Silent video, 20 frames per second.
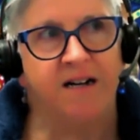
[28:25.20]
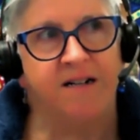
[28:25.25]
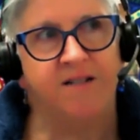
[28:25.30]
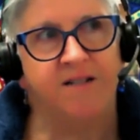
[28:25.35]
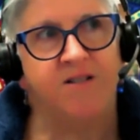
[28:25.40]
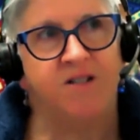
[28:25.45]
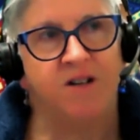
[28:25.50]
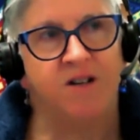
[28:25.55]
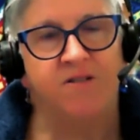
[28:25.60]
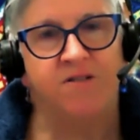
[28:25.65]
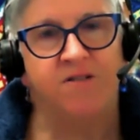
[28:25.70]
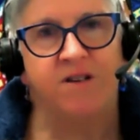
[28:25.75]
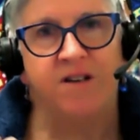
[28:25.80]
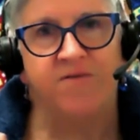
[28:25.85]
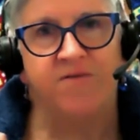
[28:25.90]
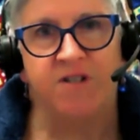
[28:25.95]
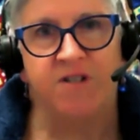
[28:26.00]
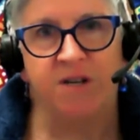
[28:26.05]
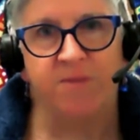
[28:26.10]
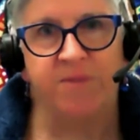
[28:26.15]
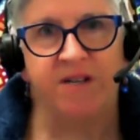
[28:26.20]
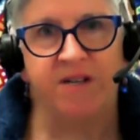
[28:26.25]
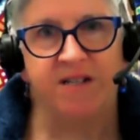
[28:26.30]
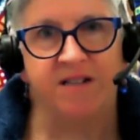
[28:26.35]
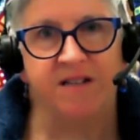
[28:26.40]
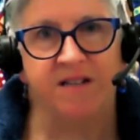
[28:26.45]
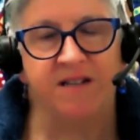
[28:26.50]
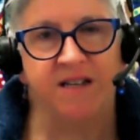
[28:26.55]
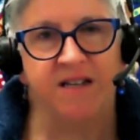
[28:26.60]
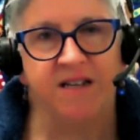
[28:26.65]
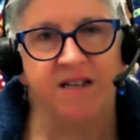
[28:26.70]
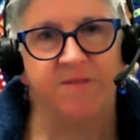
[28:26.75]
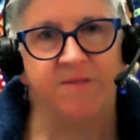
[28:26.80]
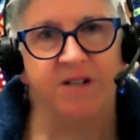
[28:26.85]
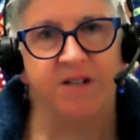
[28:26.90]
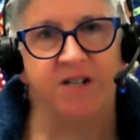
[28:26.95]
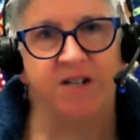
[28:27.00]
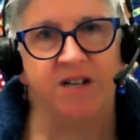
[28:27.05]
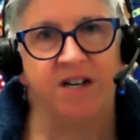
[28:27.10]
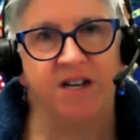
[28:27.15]
So if GPs can get some
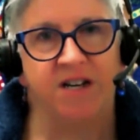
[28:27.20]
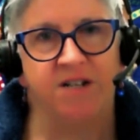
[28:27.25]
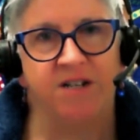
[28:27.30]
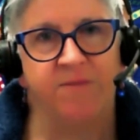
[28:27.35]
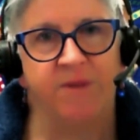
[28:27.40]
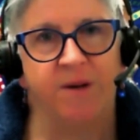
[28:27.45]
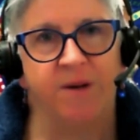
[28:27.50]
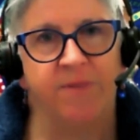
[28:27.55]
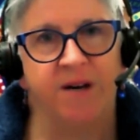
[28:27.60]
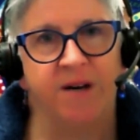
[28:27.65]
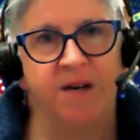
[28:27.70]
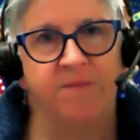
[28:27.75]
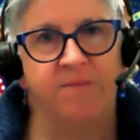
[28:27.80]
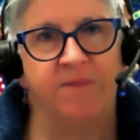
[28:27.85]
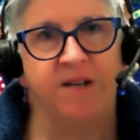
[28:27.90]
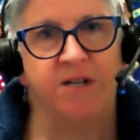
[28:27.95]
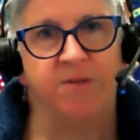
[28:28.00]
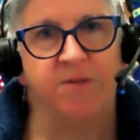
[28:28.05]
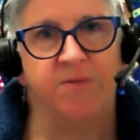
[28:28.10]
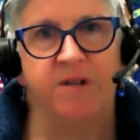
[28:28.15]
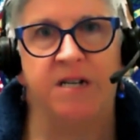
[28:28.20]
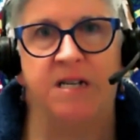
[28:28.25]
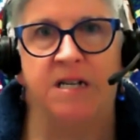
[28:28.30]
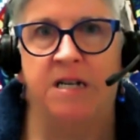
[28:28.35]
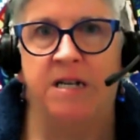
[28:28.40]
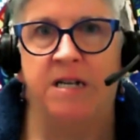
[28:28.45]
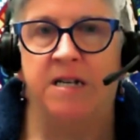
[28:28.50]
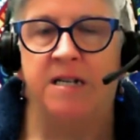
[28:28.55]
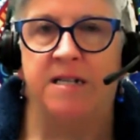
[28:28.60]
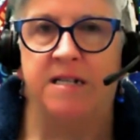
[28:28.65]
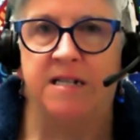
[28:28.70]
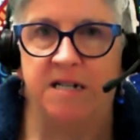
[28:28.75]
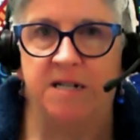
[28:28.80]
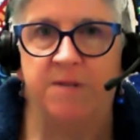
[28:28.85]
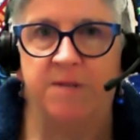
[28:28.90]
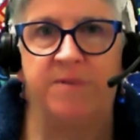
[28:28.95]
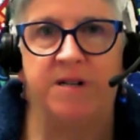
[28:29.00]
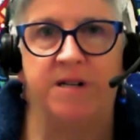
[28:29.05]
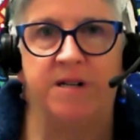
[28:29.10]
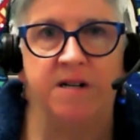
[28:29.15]
education about pain management,
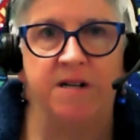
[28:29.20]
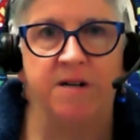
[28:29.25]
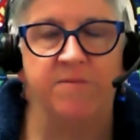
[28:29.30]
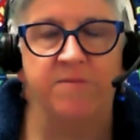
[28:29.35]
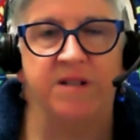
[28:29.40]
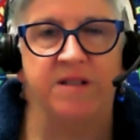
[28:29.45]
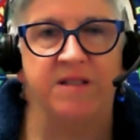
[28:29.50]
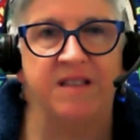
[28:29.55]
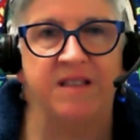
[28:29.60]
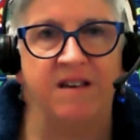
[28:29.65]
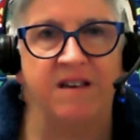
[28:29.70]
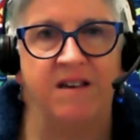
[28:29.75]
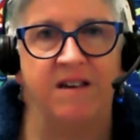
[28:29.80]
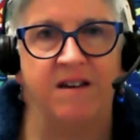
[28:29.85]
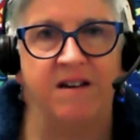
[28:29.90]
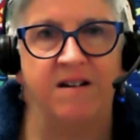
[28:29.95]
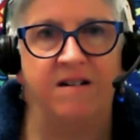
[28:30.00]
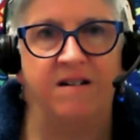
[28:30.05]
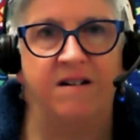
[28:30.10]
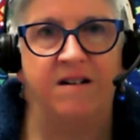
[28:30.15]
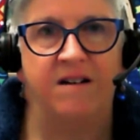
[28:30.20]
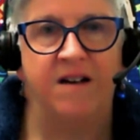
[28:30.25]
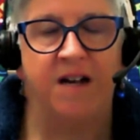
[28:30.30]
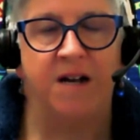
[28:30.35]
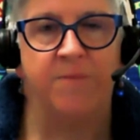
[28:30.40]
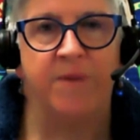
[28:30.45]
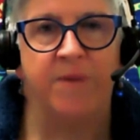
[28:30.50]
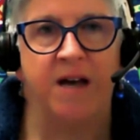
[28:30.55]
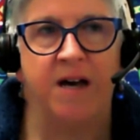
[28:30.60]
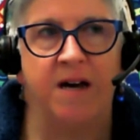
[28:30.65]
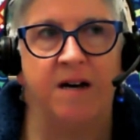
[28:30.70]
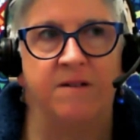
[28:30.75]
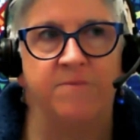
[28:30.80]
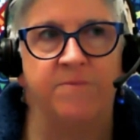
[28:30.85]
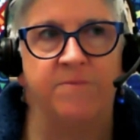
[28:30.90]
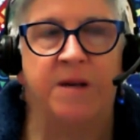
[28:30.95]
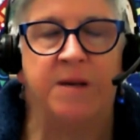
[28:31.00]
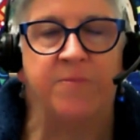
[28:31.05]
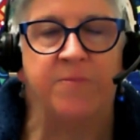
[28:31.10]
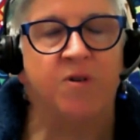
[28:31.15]
slip in a little bit there about
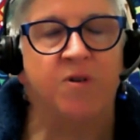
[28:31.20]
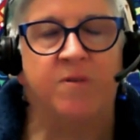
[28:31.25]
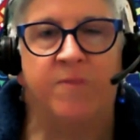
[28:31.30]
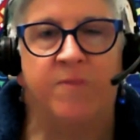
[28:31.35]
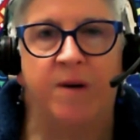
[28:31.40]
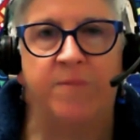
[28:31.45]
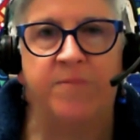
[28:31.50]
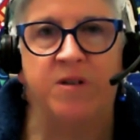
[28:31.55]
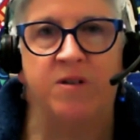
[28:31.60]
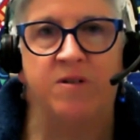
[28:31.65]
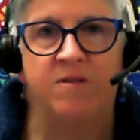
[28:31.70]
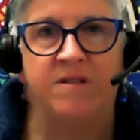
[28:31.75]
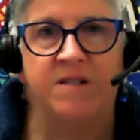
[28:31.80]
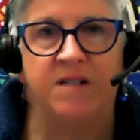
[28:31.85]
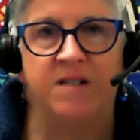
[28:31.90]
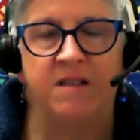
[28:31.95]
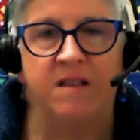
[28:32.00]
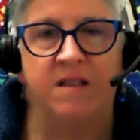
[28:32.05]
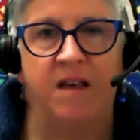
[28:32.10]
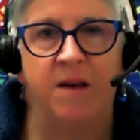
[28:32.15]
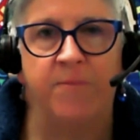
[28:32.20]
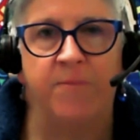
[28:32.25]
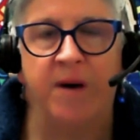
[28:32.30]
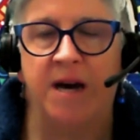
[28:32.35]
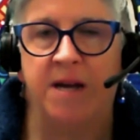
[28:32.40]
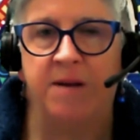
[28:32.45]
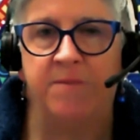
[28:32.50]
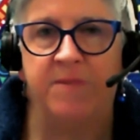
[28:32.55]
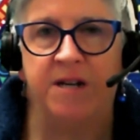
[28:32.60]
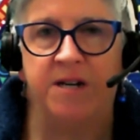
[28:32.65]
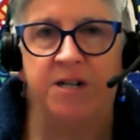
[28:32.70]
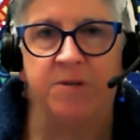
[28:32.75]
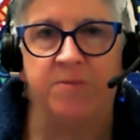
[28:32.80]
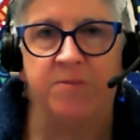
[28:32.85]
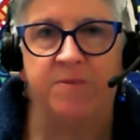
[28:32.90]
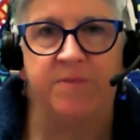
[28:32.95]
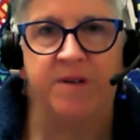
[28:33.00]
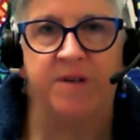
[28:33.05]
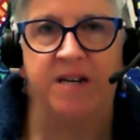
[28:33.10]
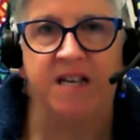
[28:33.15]
people who might be using their pain
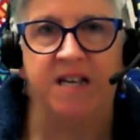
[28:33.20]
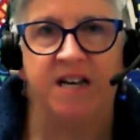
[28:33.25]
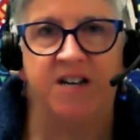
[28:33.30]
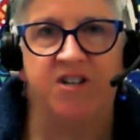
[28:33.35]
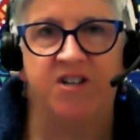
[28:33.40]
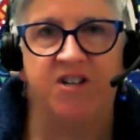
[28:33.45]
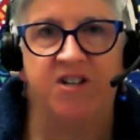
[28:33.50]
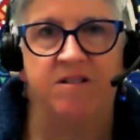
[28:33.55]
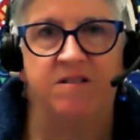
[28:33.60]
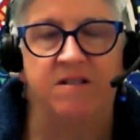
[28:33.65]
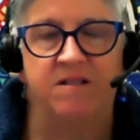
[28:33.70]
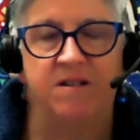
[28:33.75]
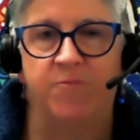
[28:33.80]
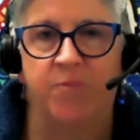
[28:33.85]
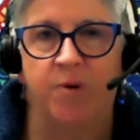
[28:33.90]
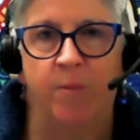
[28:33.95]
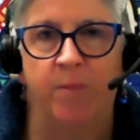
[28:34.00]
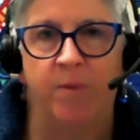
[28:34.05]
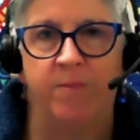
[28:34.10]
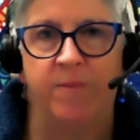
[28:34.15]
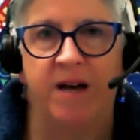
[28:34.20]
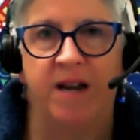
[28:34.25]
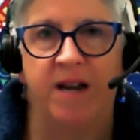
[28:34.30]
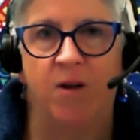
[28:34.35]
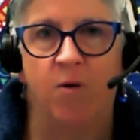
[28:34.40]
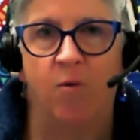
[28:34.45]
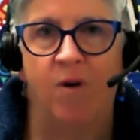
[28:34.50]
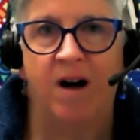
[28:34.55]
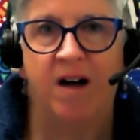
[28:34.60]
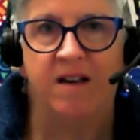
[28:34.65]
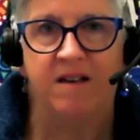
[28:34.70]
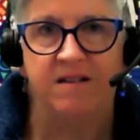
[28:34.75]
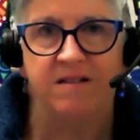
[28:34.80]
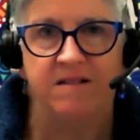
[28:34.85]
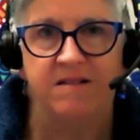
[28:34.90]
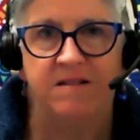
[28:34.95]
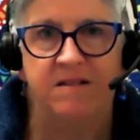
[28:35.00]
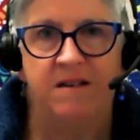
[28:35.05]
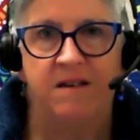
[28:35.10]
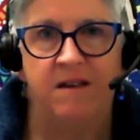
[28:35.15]
management medications in problematic
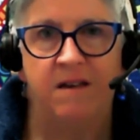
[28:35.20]
ways.